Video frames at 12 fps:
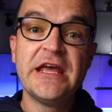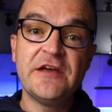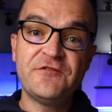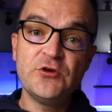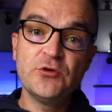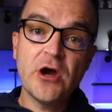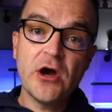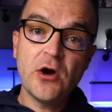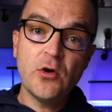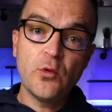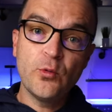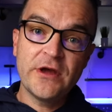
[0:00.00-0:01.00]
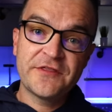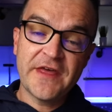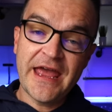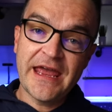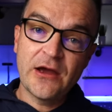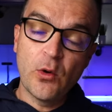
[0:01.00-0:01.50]
If you go with
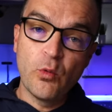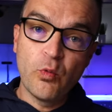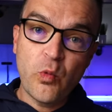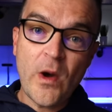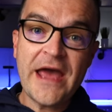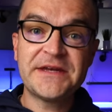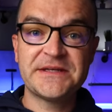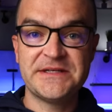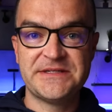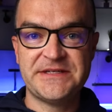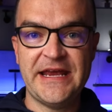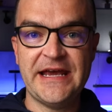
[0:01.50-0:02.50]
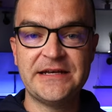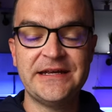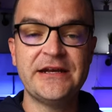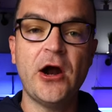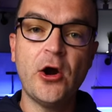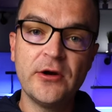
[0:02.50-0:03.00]
a wet sand,
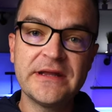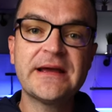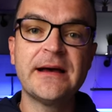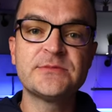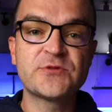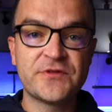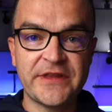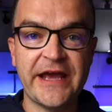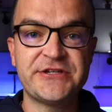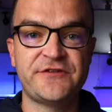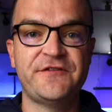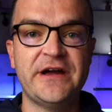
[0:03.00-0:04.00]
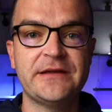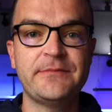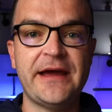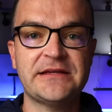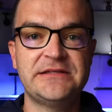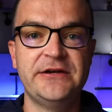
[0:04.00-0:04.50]
it already comes with nitrifying
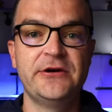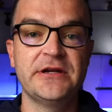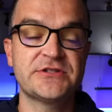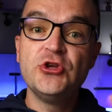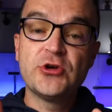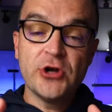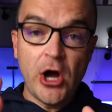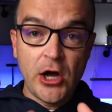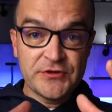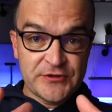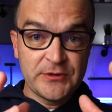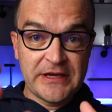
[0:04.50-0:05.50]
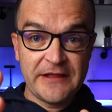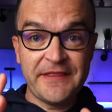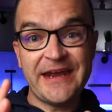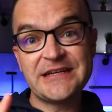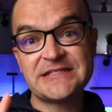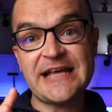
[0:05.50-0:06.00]
bacteria. You can also get
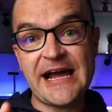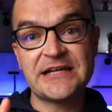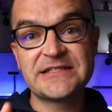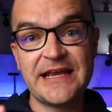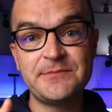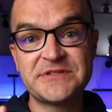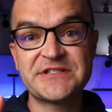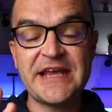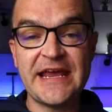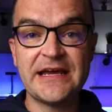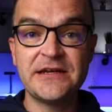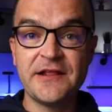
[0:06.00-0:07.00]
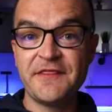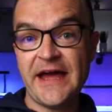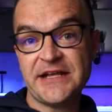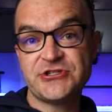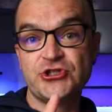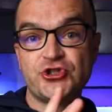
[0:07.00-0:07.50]
that exact same sand
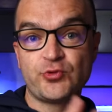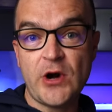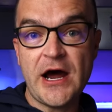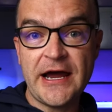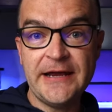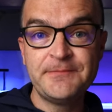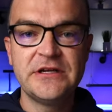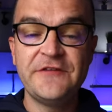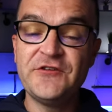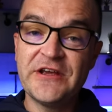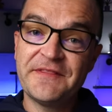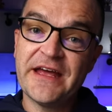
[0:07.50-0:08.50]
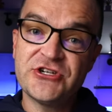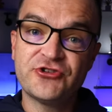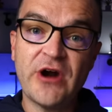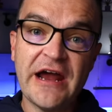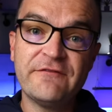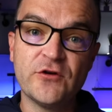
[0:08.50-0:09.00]
that's dry. If you get that
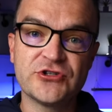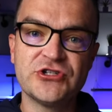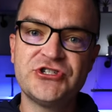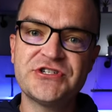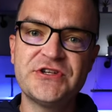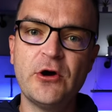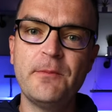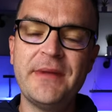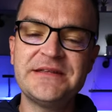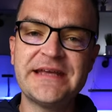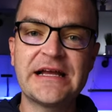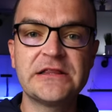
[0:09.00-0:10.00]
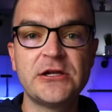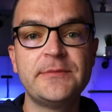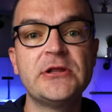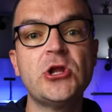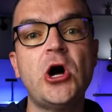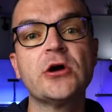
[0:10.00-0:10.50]
dry version, just know it may take a little
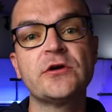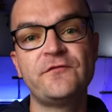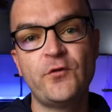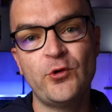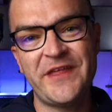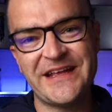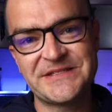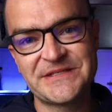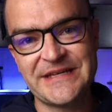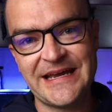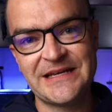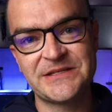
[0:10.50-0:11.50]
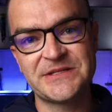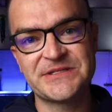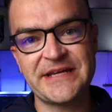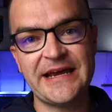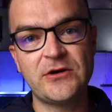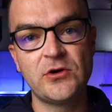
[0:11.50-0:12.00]
bit longer for that sand to
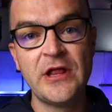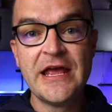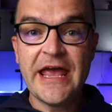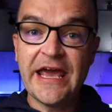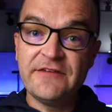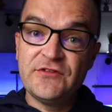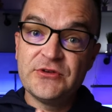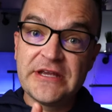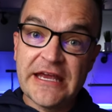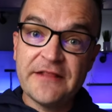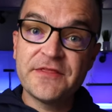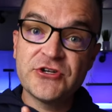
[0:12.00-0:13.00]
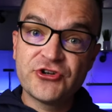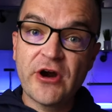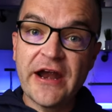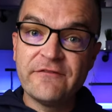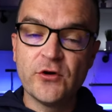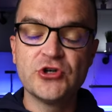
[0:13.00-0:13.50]
cycle. And if you get the
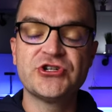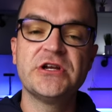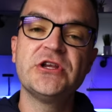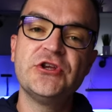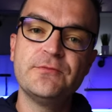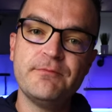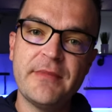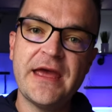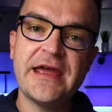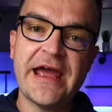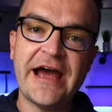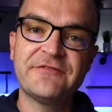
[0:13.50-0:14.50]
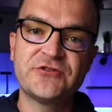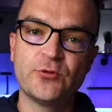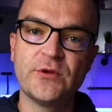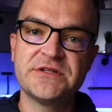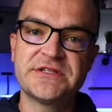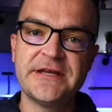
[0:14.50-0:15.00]
dry version, you may have to
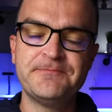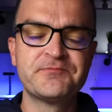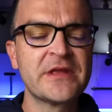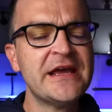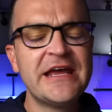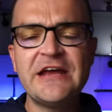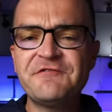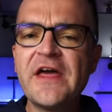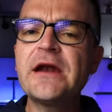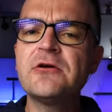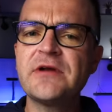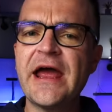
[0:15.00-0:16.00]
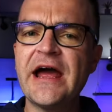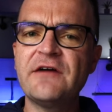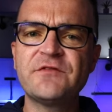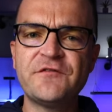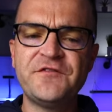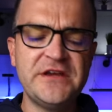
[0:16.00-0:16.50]
rinse it. If they don't
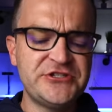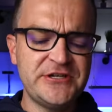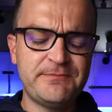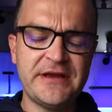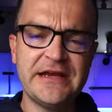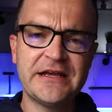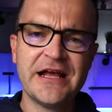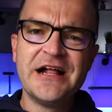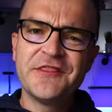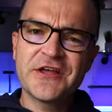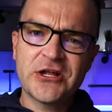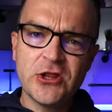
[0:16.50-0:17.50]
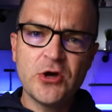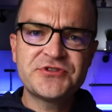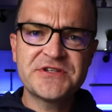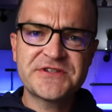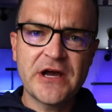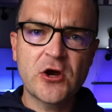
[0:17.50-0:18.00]
have the Fiji Pink, the
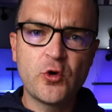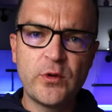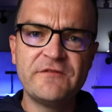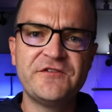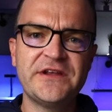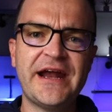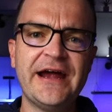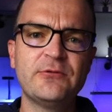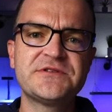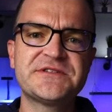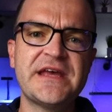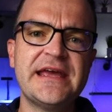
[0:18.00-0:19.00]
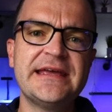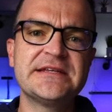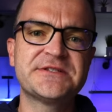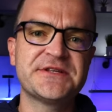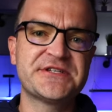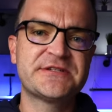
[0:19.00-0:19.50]
closest equivalent I would say
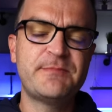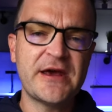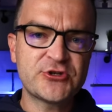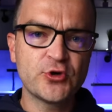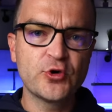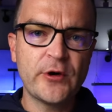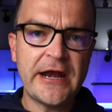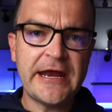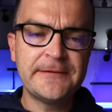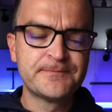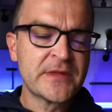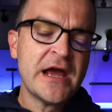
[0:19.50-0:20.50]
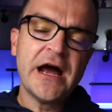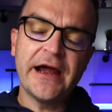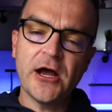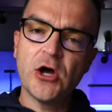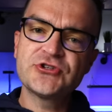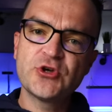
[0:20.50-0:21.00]
is the special grade. I
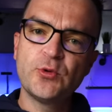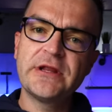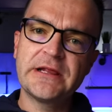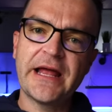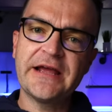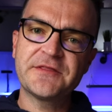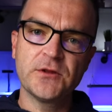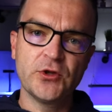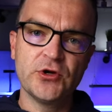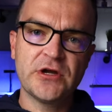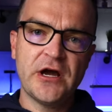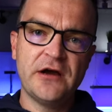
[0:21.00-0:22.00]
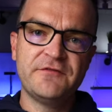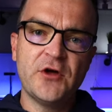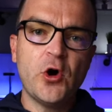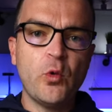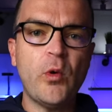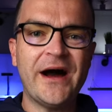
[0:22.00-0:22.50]
also really like the look of the
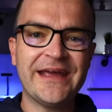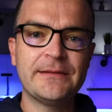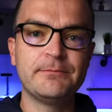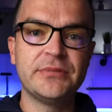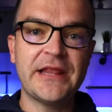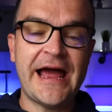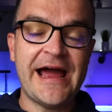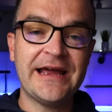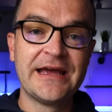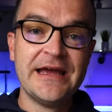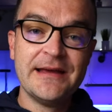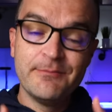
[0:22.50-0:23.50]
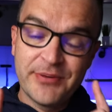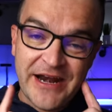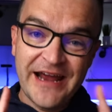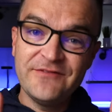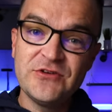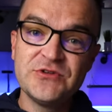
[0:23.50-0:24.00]
Hawaiian Black but
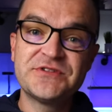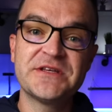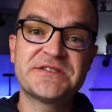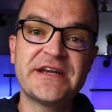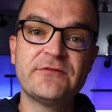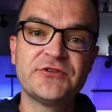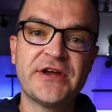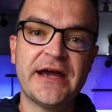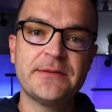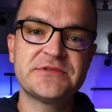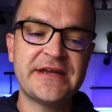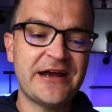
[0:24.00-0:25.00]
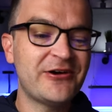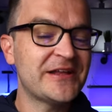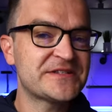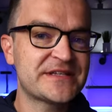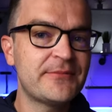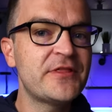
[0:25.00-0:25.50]
I've used it several times now
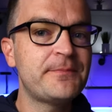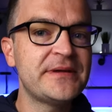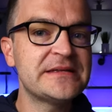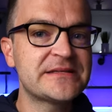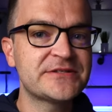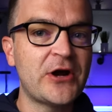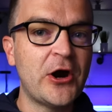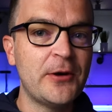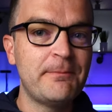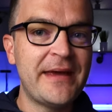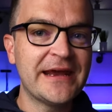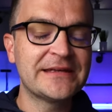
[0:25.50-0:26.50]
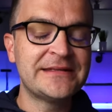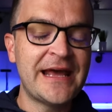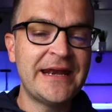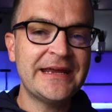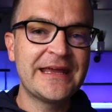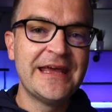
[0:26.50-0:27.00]
and some of the pieces are
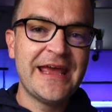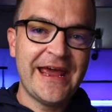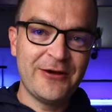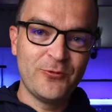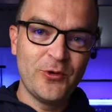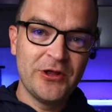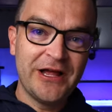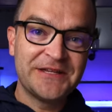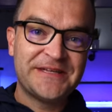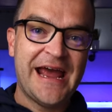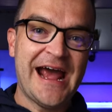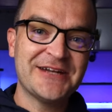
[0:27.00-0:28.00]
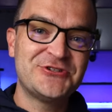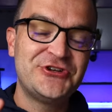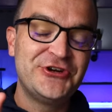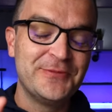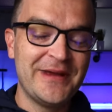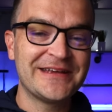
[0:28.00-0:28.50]
magnetic and will attach
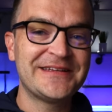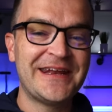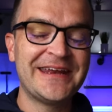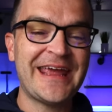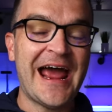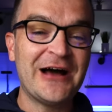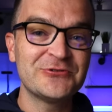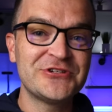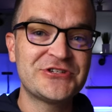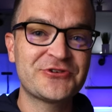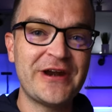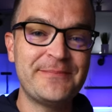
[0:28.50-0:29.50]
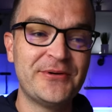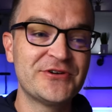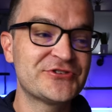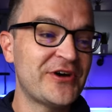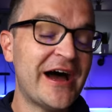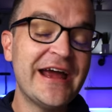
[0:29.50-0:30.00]
to your magnetic algae scraper.
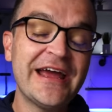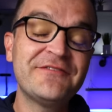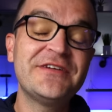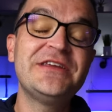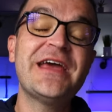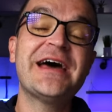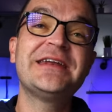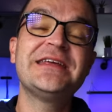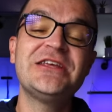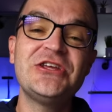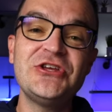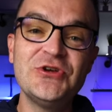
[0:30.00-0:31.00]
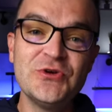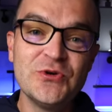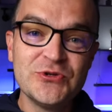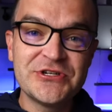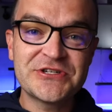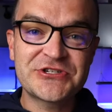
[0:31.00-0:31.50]
So I have had
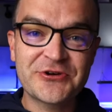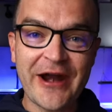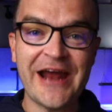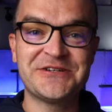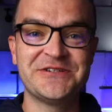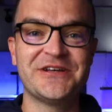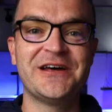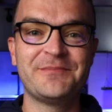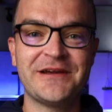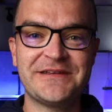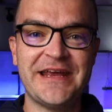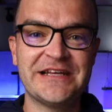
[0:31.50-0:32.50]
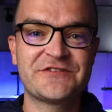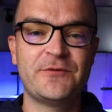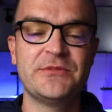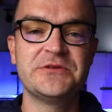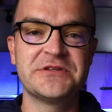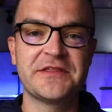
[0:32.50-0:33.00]
huge scratches on my tanks
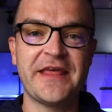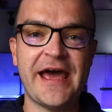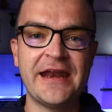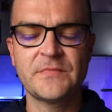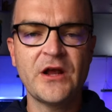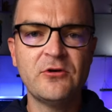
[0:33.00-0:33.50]
from using that.